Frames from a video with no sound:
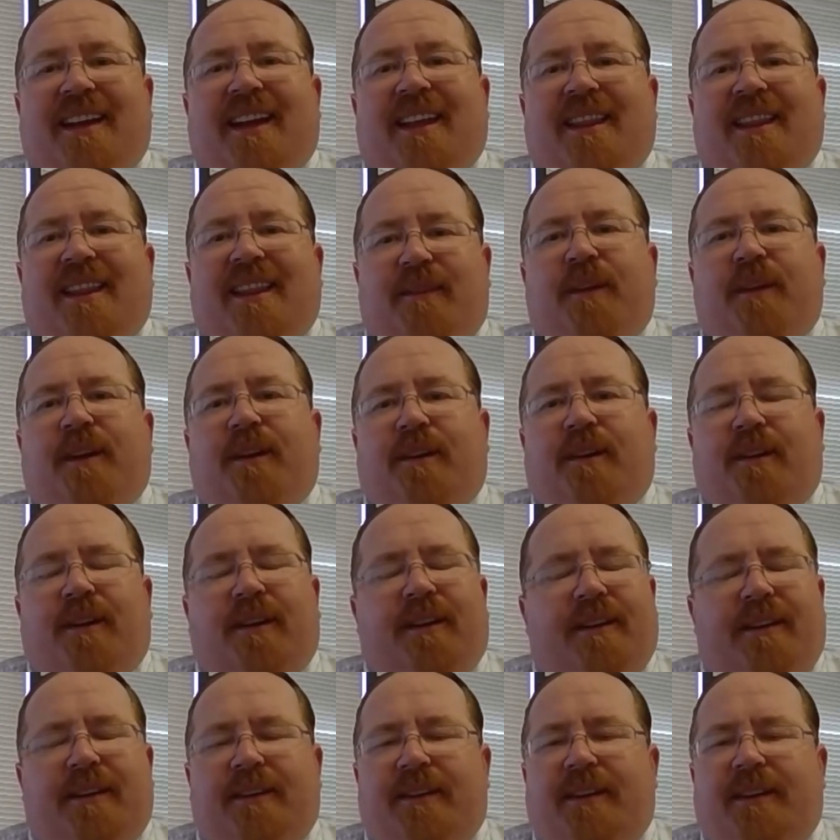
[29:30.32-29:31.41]
the fear
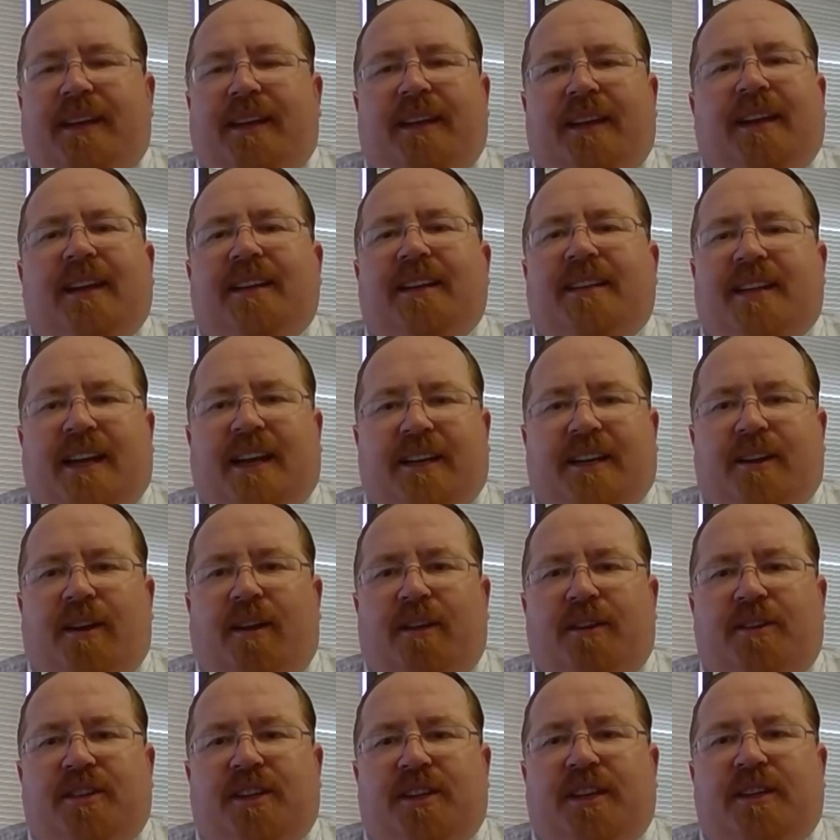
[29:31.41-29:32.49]
in any
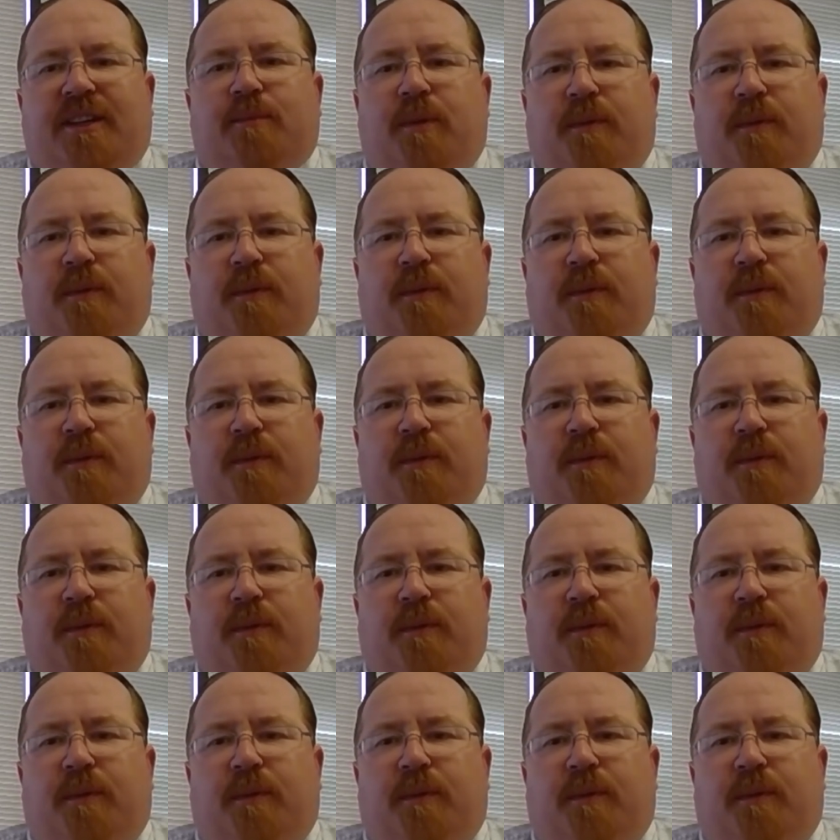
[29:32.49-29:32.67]
technology is